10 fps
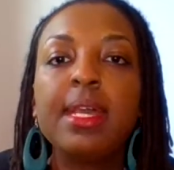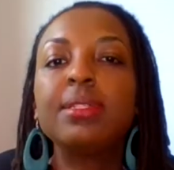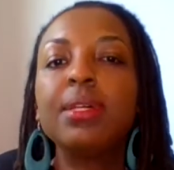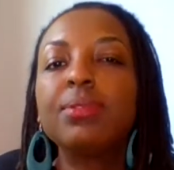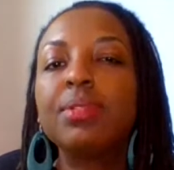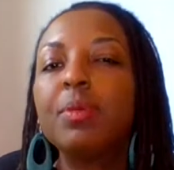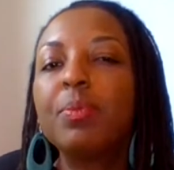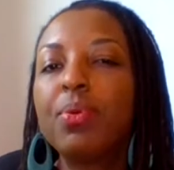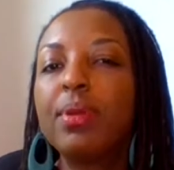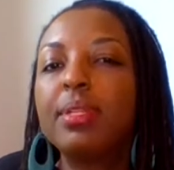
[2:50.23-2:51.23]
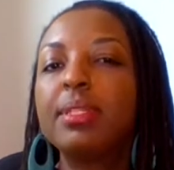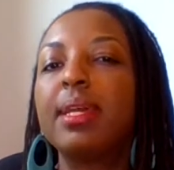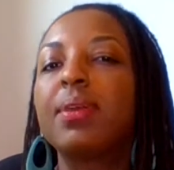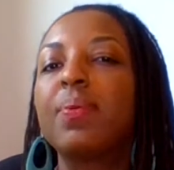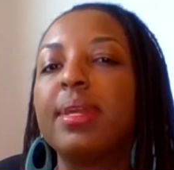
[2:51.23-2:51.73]
So, some important
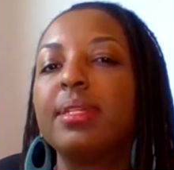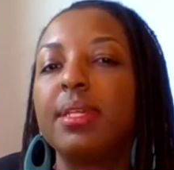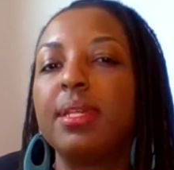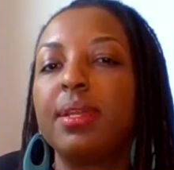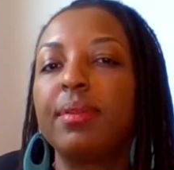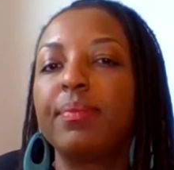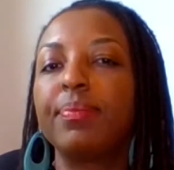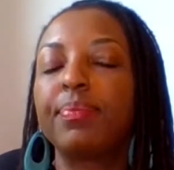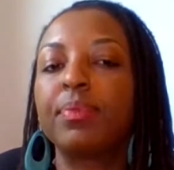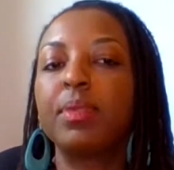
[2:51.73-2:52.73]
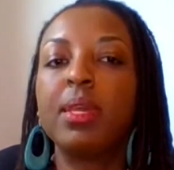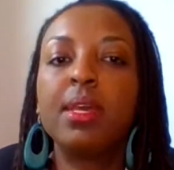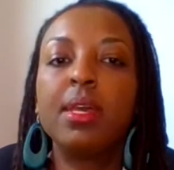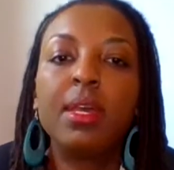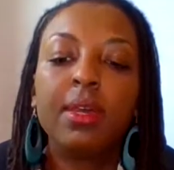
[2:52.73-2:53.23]
takeaways here.
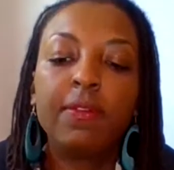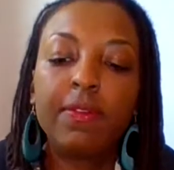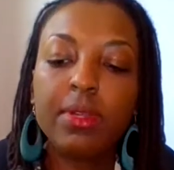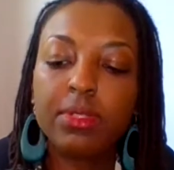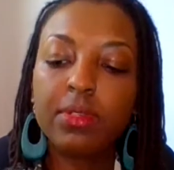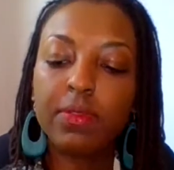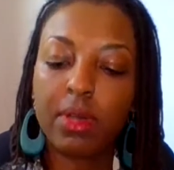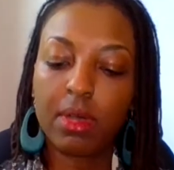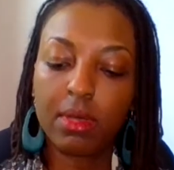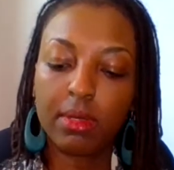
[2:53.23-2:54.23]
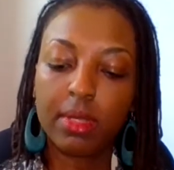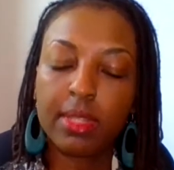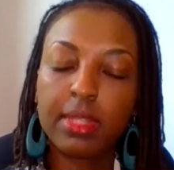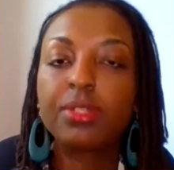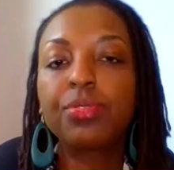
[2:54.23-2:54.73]
First of all,
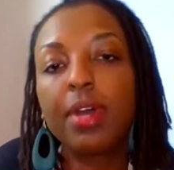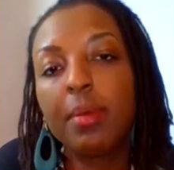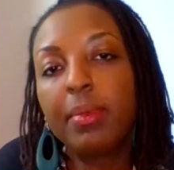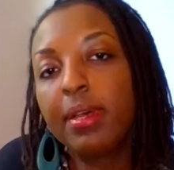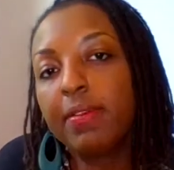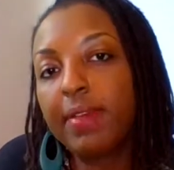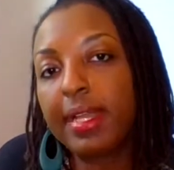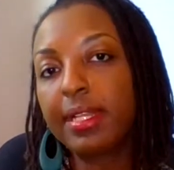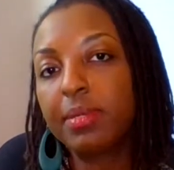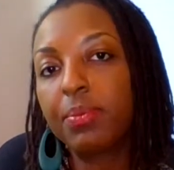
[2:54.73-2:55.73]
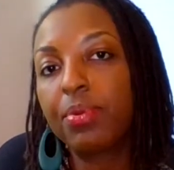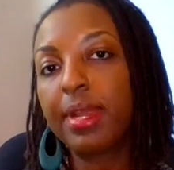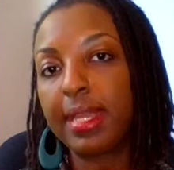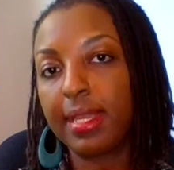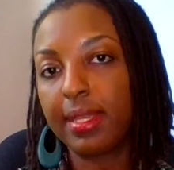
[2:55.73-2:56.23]
the trauma affected
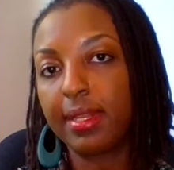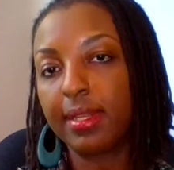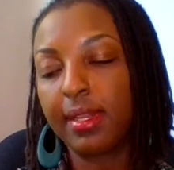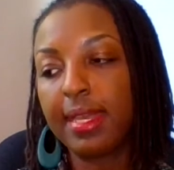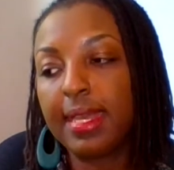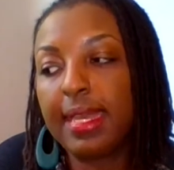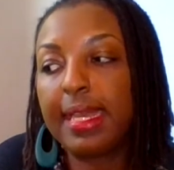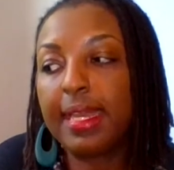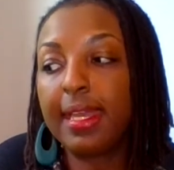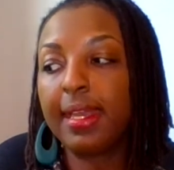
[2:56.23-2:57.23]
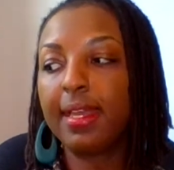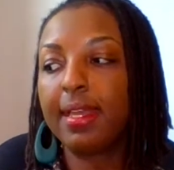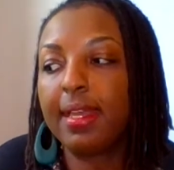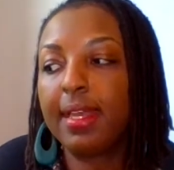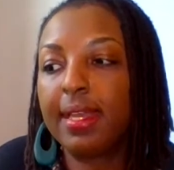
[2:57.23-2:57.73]
brain
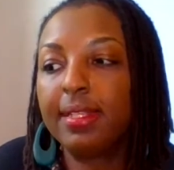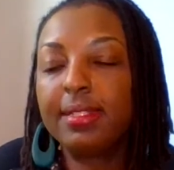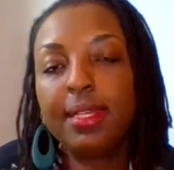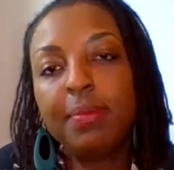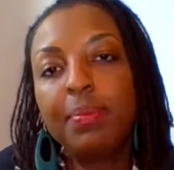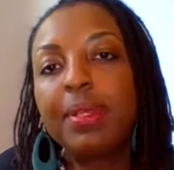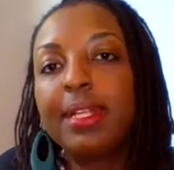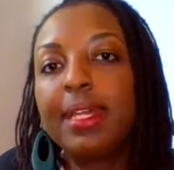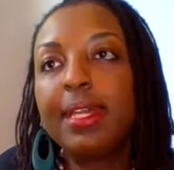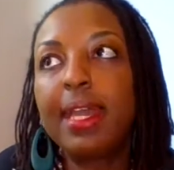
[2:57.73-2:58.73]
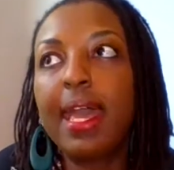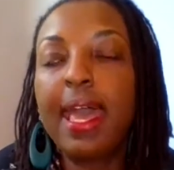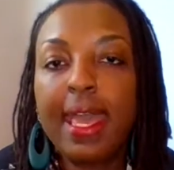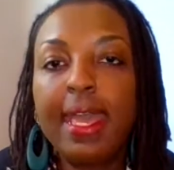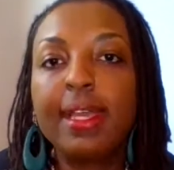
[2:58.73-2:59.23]
typically
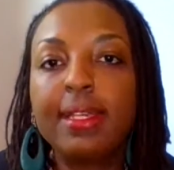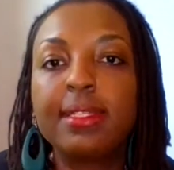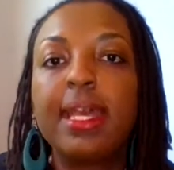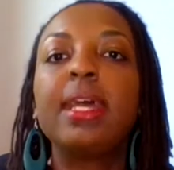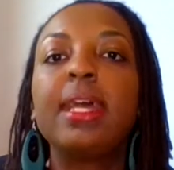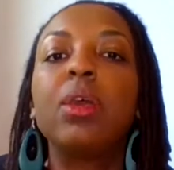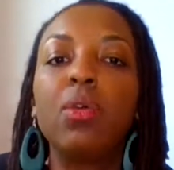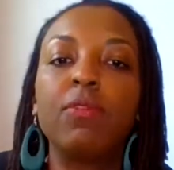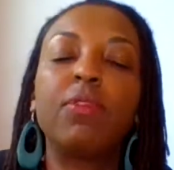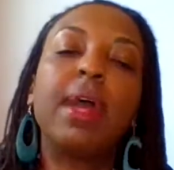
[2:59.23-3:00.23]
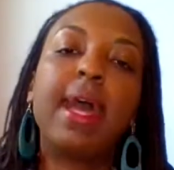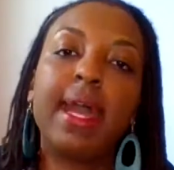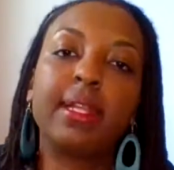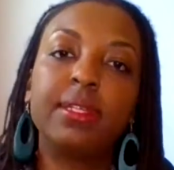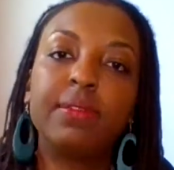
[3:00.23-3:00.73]
has an
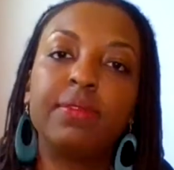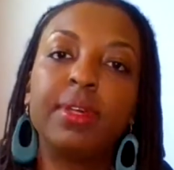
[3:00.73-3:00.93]
overactive